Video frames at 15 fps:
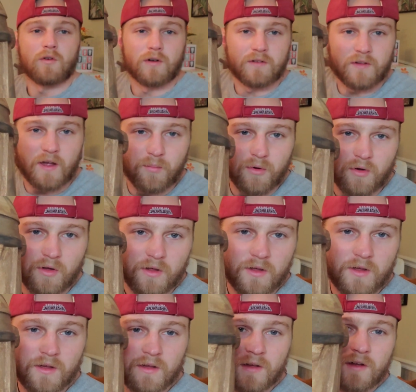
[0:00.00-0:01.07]
example,
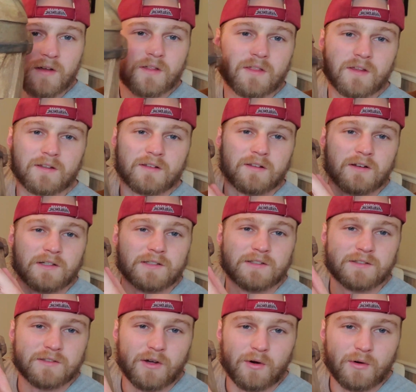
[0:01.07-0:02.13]
this looks
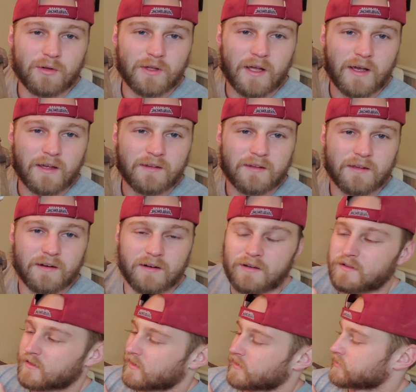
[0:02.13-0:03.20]
so light, and it
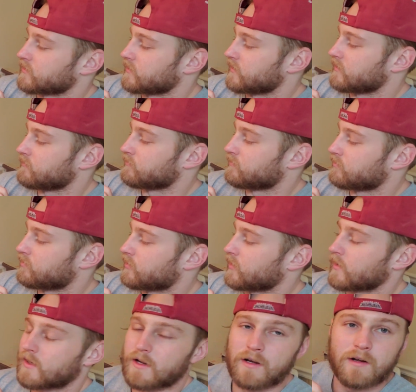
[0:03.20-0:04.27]
is actually
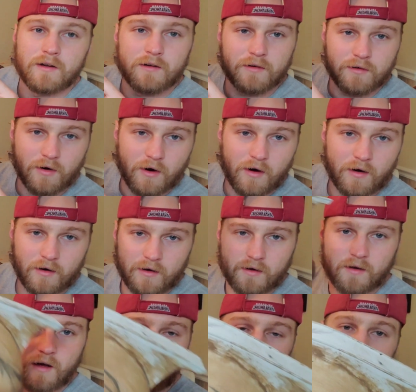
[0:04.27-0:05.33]
pretty dark.
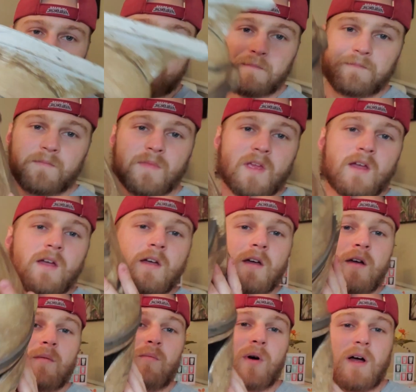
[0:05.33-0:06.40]
Um,
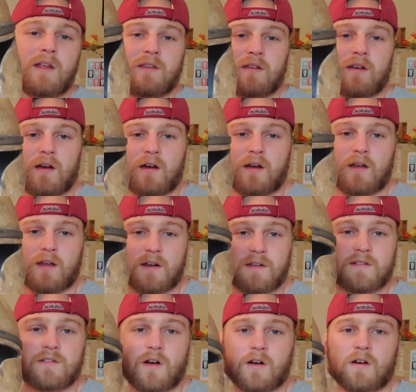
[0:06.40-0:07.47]
but uh, it is
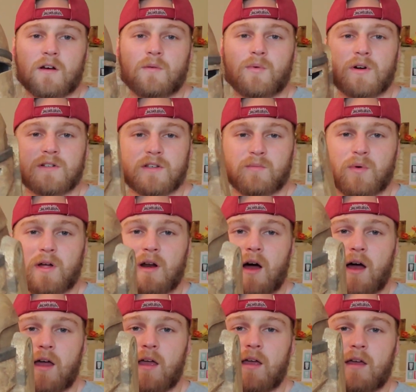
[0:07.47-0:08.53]
darker in person, but
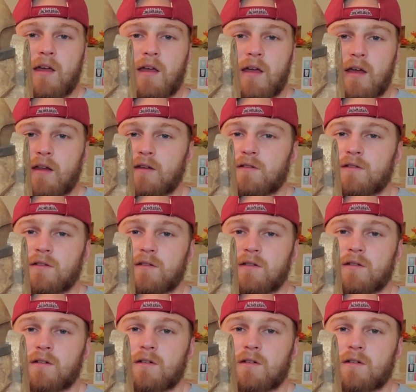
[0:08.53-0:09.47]
I it is